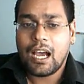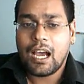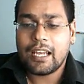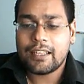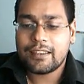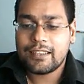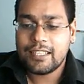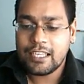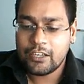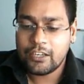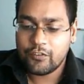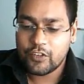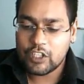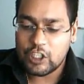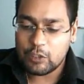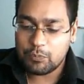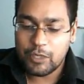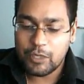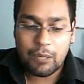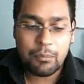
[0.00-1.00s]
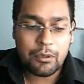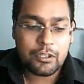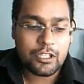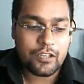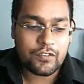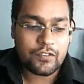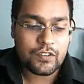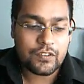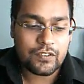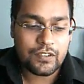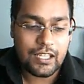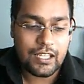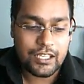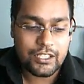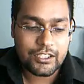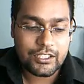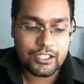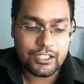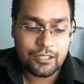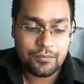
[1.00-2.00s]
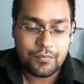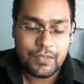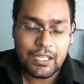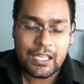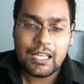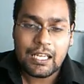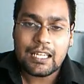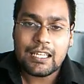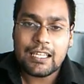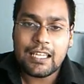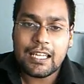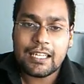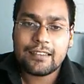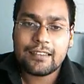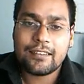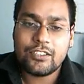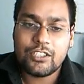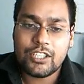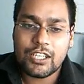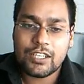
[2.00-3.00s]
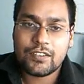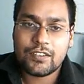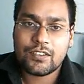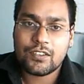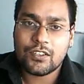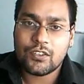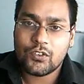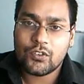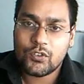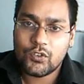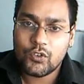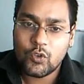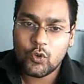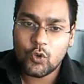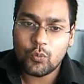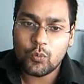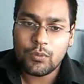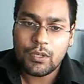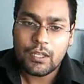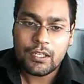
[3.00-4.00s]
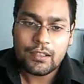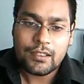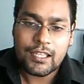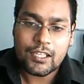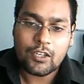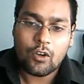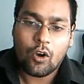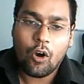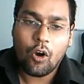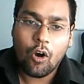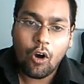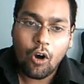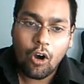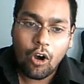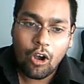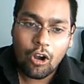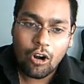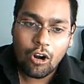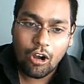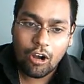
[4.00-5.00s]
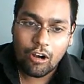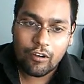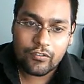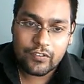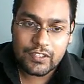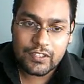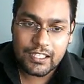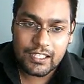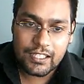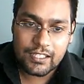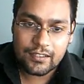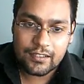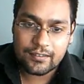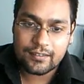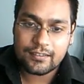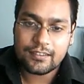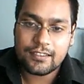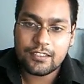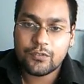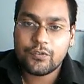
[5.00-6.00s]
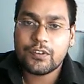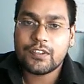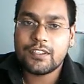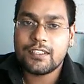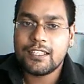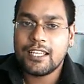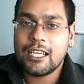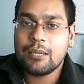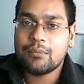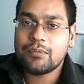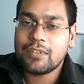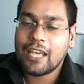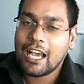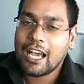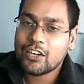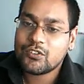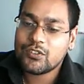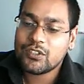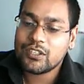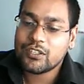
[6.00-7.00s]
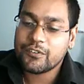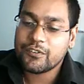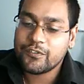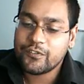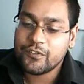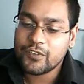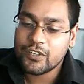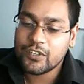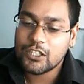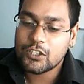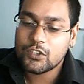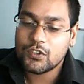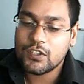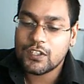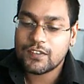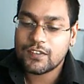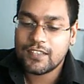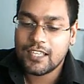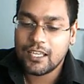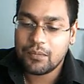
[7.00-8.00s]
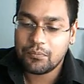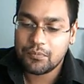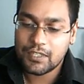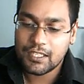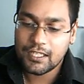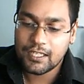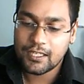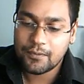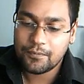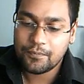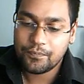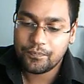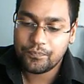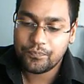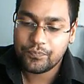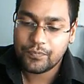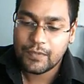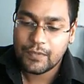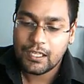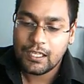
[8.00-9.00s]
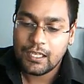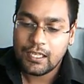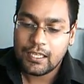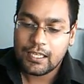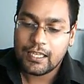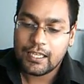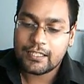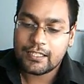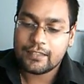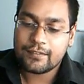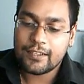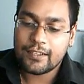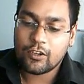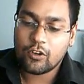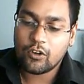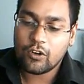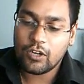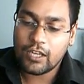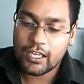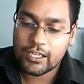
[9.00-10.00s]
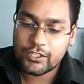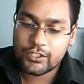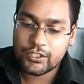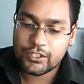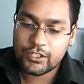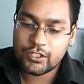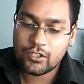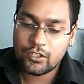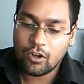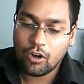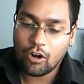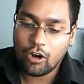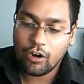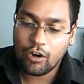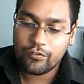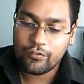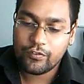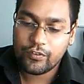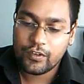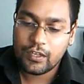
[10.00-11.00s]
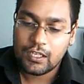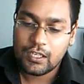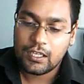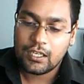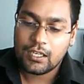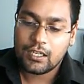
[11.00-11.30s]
I think for the purpose of this lecture, let's just assume that all of these different names actually refer to the same thing. It is a collection of